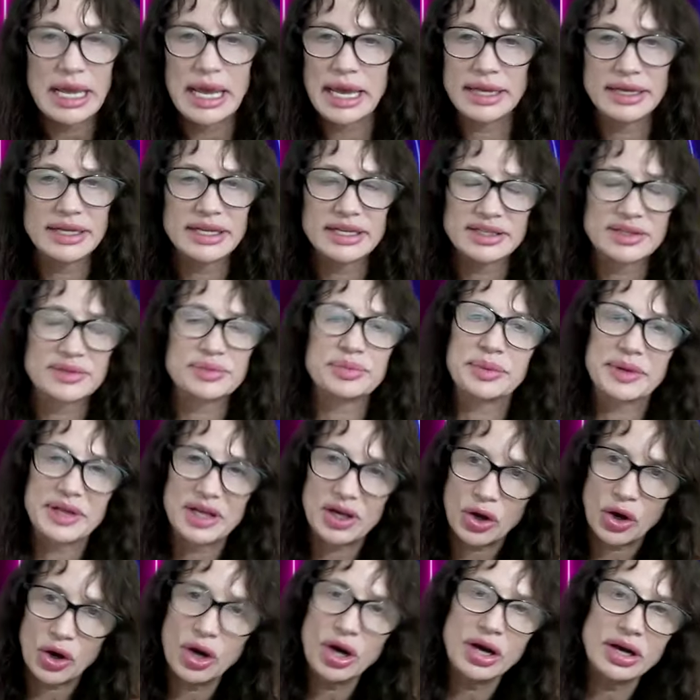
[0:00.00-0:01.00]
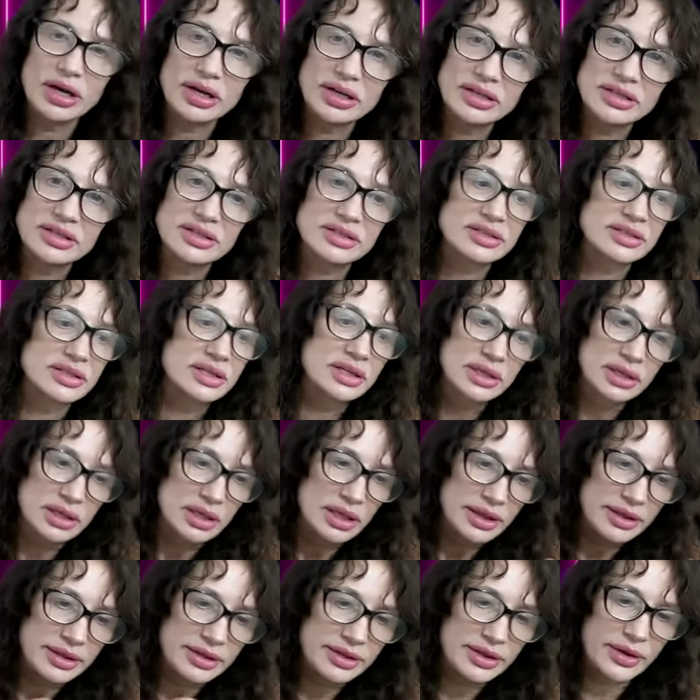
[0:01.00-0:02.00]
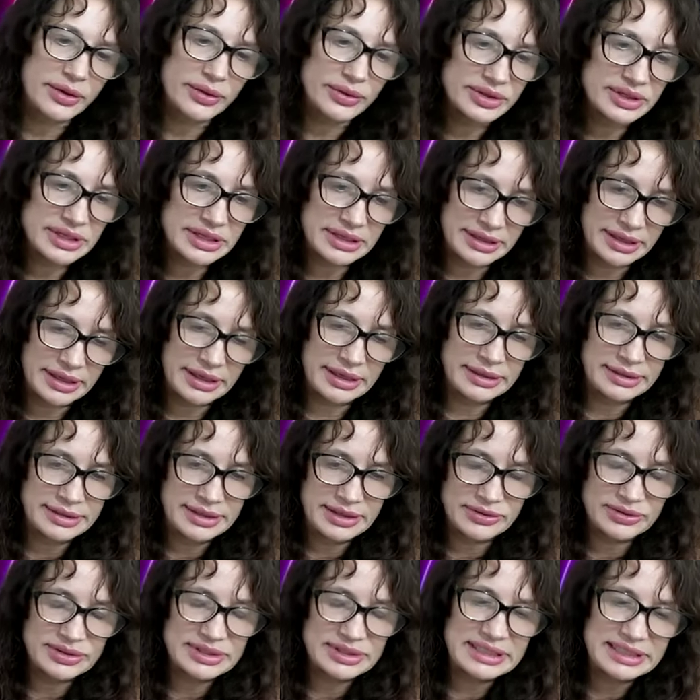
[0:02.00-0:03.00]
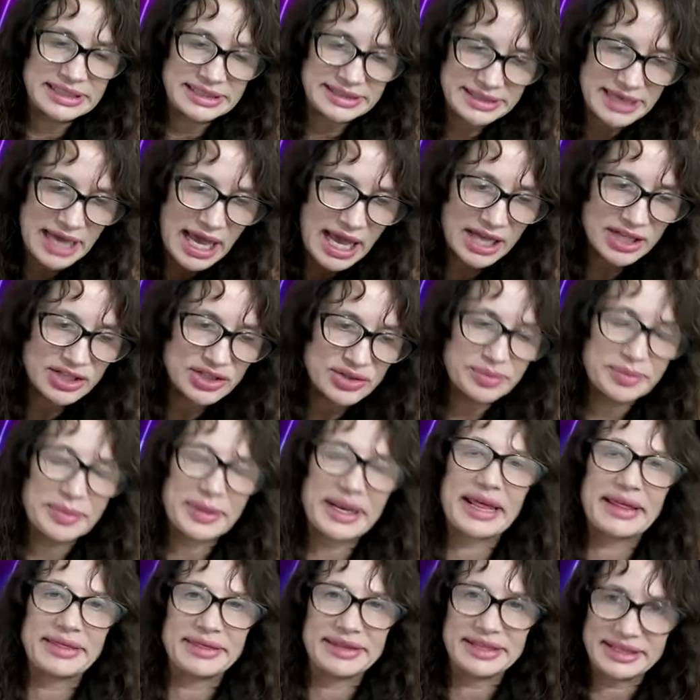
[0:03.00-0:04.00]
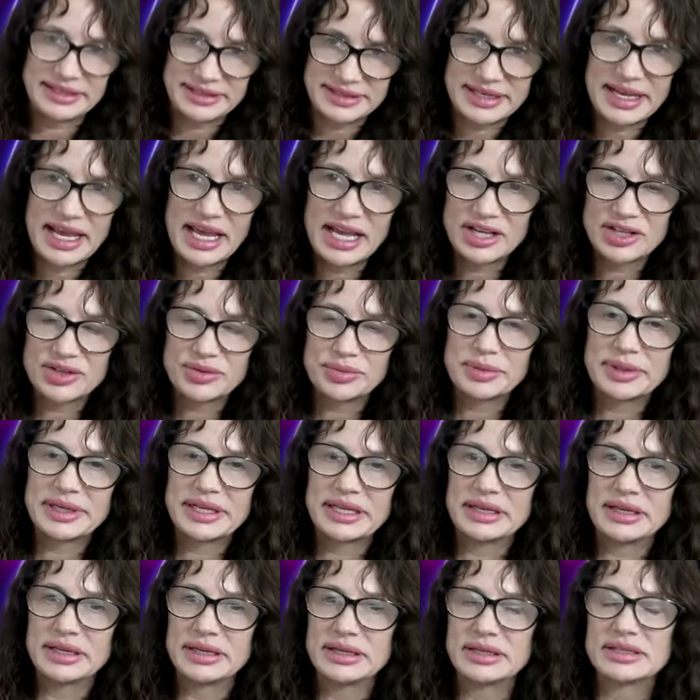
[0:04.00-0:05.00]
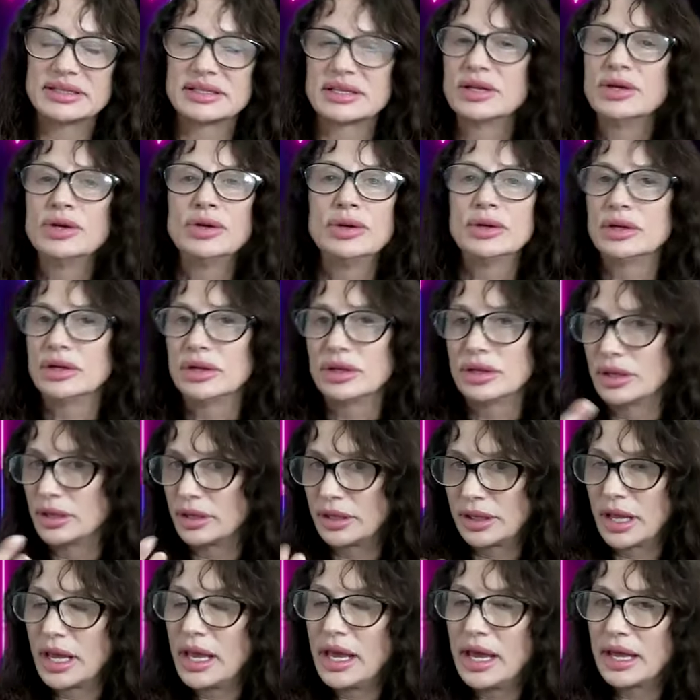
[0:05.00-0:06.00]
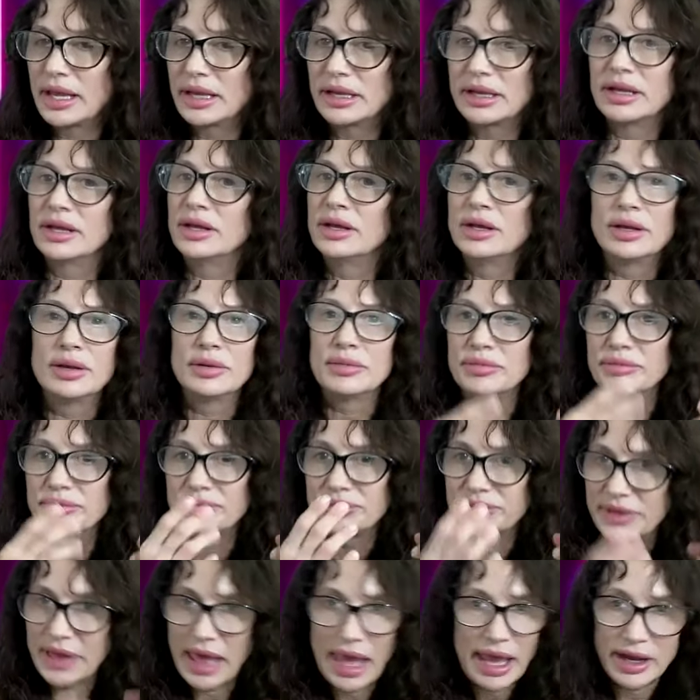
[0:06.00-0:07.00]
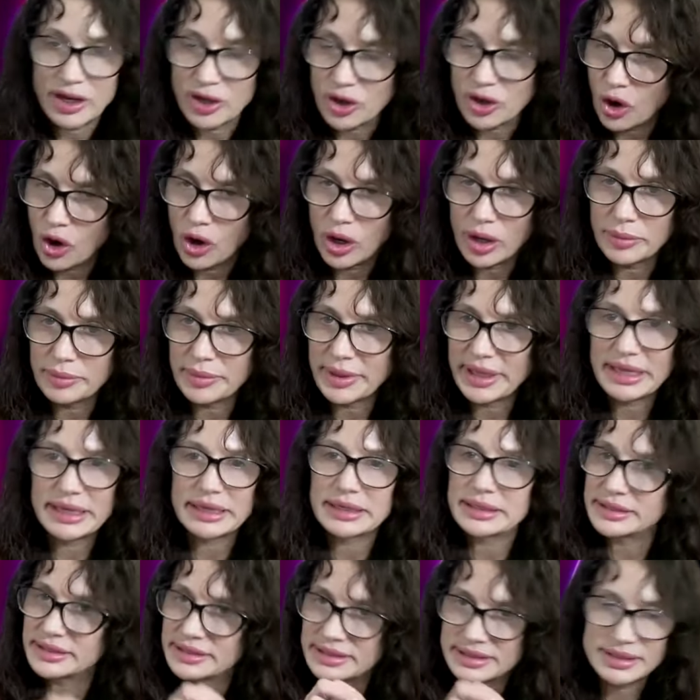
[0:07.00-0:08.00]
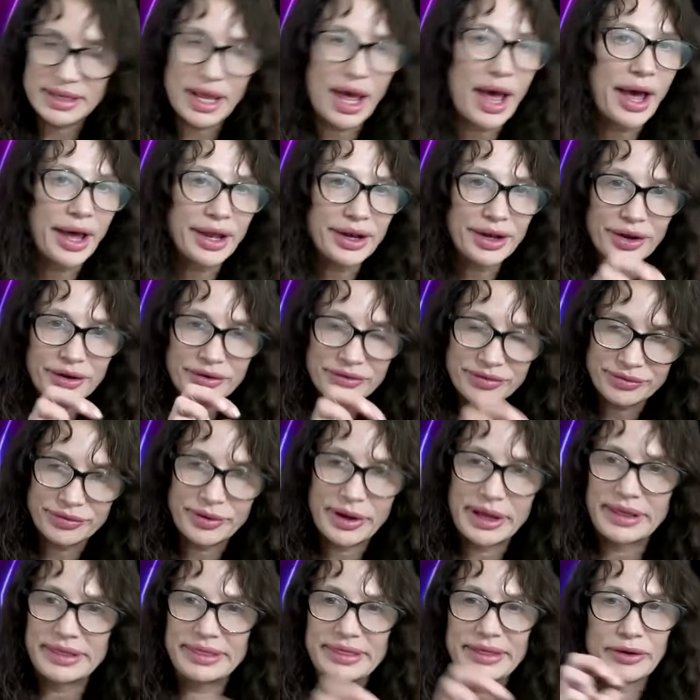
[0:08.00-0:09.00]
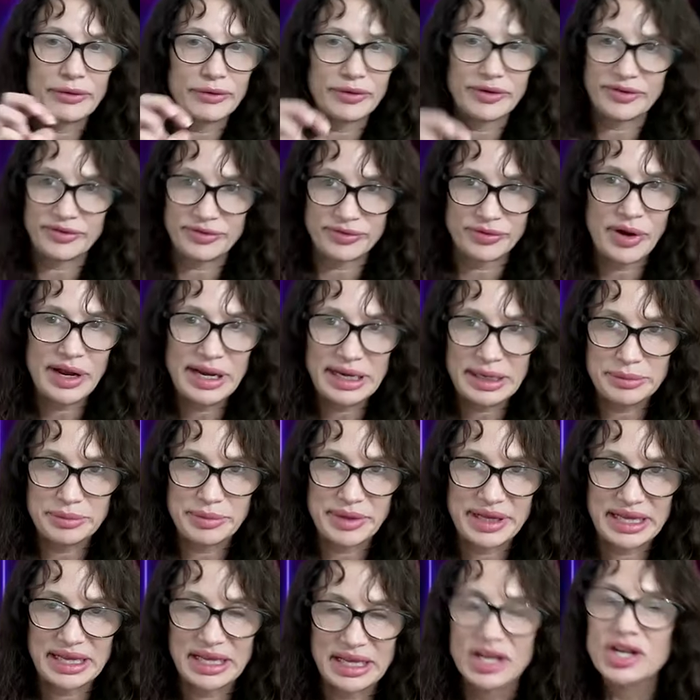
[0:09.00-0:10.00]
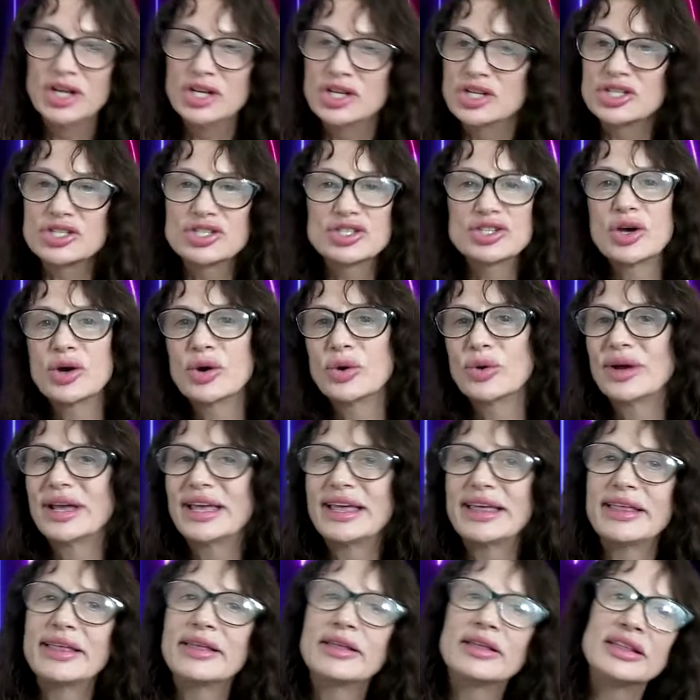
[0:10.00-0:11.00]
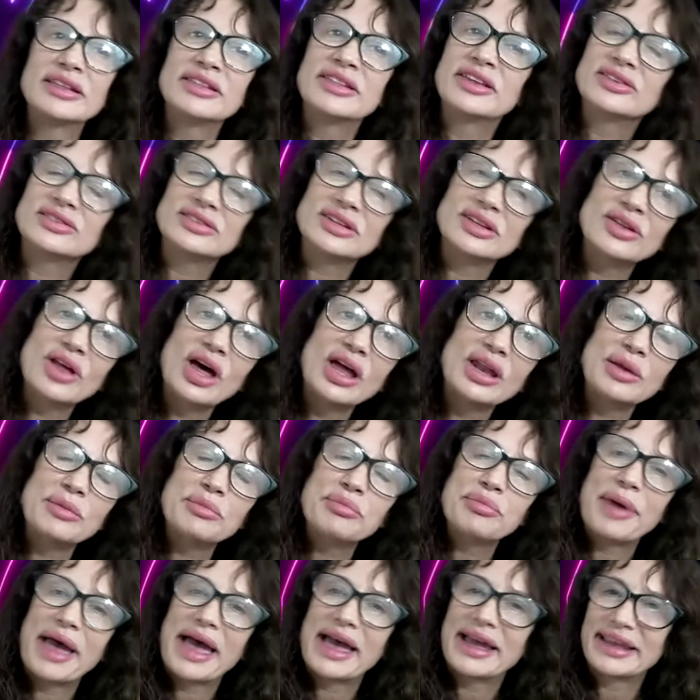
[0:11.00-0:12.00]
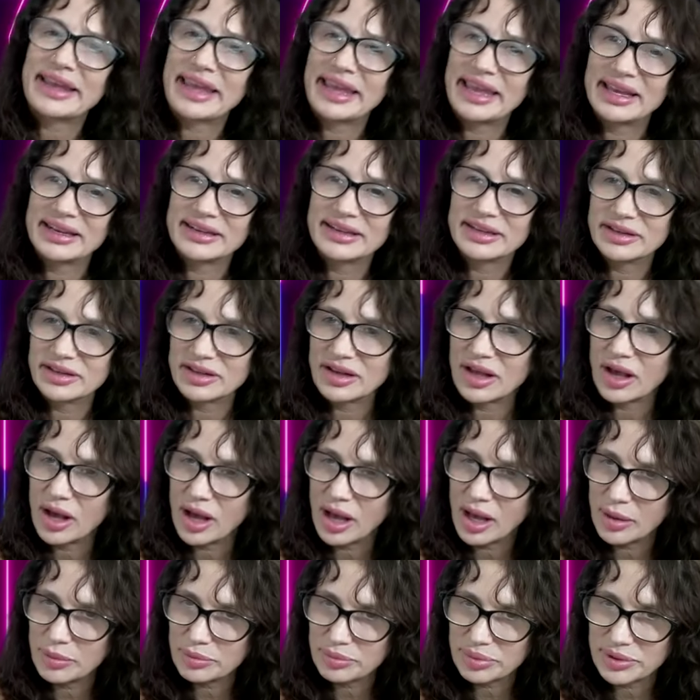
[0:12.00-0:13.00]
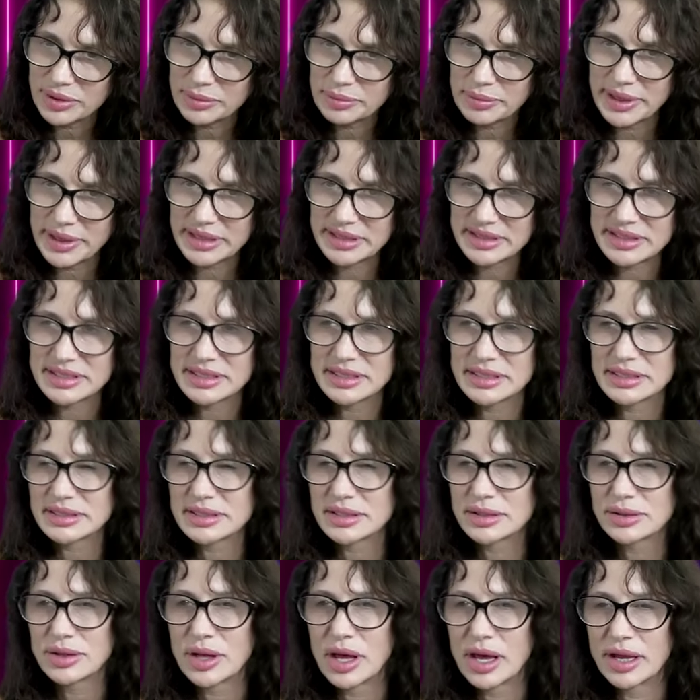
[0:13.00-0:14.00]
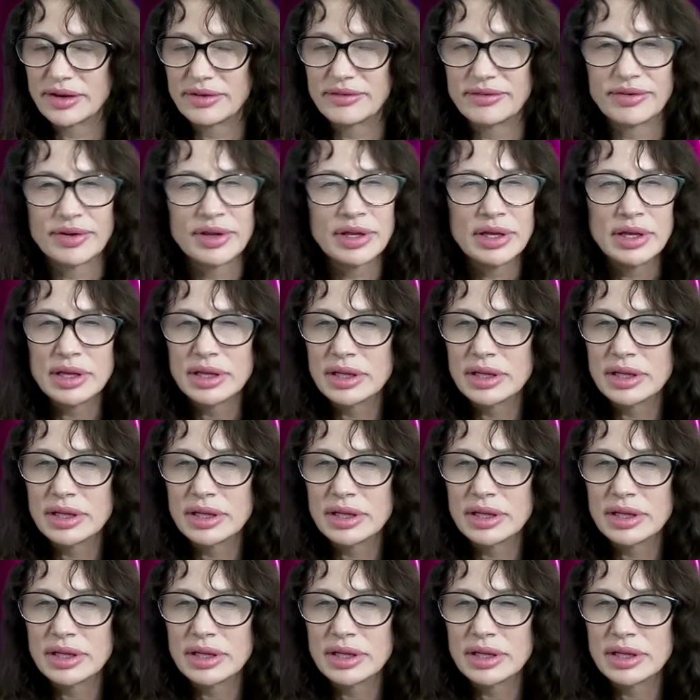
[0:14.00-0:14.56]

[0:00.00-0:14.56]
And it's because there's an attachment, and the attachment is, again, that karmic is not a friend, they're a frenemy. So there's a lot of backhanded compliments. There's a lot of